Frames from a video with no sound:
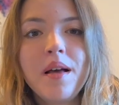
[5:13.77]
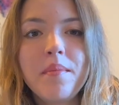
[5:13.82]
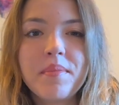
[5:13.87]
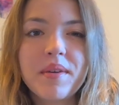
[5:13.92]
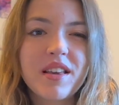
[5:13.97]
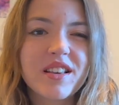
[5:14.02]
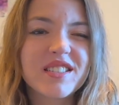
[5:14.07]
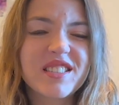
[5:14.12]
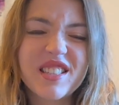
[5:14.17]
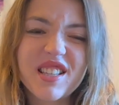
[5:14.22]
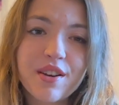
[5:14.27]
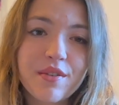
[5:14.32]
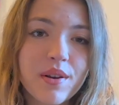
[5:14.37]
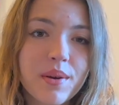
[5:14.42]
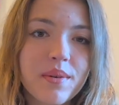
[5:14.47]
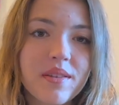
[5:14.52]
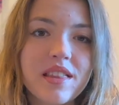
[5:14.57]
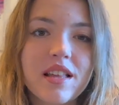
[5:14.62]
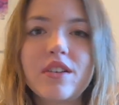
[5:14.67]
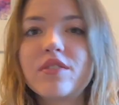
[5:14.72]
because
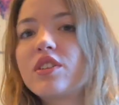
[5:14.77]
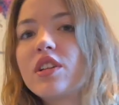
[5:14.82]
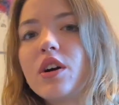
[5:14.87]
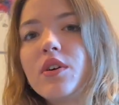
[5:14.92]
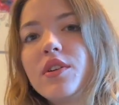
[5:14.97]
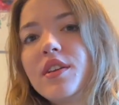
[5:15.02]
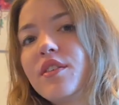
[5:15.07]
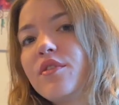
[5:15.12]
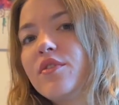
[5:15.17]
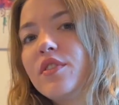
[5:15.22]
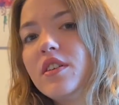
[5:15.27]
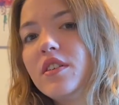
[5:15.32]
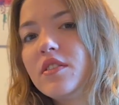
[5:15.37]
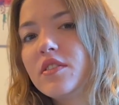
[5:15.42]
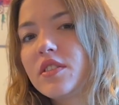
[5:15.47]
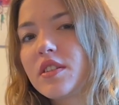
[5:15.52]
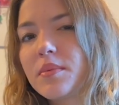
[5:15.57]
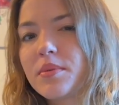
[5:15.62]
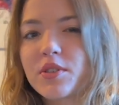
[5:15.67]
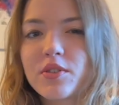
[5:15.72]
theory without coding
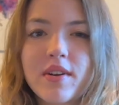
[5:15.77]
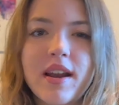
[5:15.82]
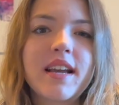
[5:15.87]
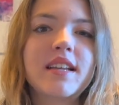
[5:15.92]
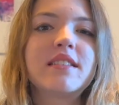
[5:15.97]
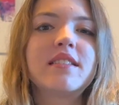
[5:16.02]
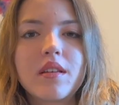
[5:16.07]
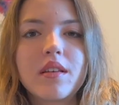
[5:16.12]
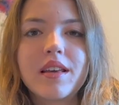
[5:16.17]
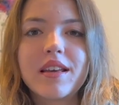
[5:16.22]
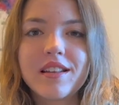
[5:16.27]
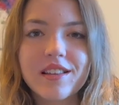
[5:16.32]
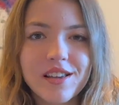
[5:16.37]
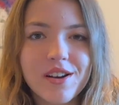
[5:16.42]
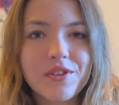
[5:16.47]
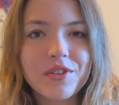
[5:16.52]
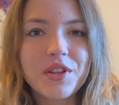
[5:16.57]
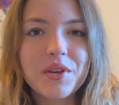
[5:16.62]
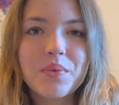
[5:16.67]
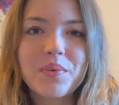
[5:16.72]
feels abstract, and
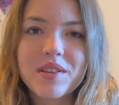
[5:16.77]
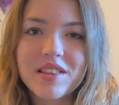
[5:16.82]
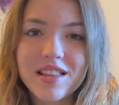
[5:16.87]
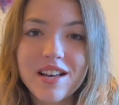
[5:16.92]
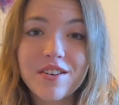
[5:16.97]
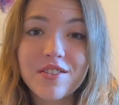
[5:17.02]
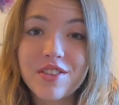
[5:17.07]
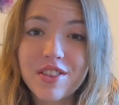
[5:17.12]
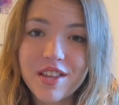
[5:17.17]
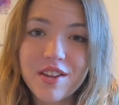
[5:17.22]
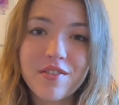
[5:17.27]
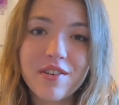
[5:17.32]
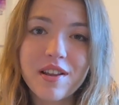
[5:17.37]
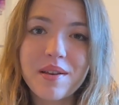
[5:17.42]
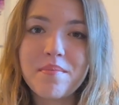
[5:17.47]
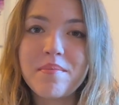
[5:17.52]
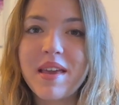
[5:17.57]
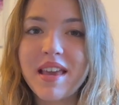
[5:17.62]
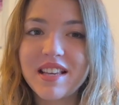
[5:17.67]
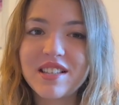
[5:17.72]
coding without theory
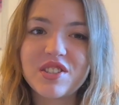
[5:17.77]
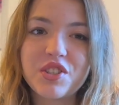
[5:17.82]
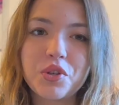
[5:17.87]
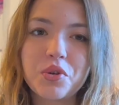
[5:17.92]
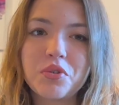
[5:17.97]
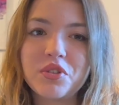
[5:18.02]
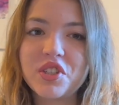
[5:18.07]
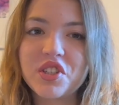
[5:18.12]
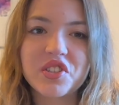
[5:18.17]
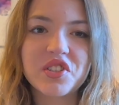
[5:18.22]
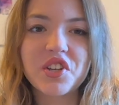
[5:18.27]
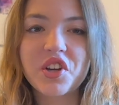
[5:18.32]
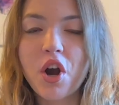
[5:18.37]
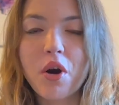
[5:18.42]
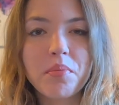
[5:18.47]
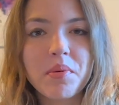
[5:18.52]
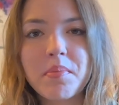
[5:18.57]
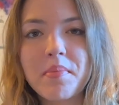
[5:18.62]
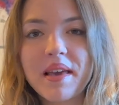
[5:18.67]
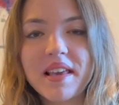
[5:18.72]
makes you just a
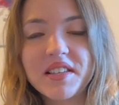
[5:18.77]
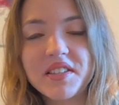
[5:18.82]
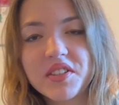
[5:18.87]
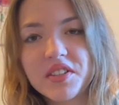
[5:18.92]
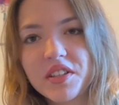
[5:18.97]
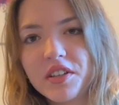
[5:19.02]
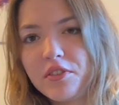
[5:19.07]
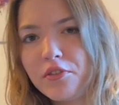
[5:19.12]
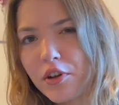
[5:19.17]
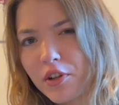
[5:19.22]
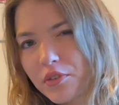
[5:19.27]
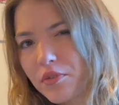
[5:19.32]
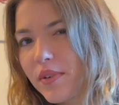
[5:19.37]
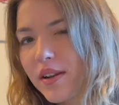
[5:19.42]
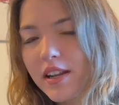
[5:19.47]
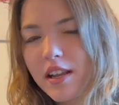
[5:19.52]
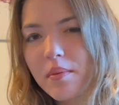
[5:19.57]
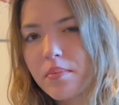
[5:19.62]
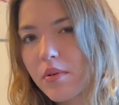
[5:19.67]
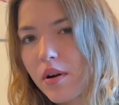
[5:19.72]
copy-paster, not
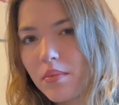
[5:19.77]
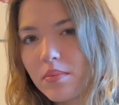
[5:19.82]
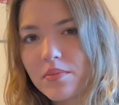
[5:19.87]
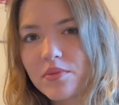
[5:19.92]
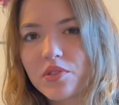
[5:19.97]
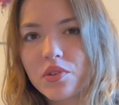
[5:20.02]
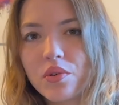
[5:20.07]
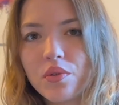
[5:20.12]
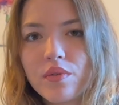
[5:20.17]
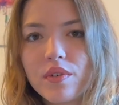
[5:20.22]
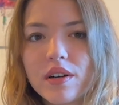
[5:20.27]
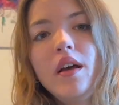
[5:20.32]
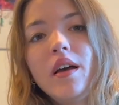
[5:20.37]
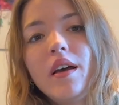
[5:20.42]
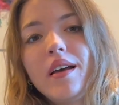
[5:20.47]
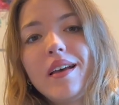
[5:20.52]
really a problem solver.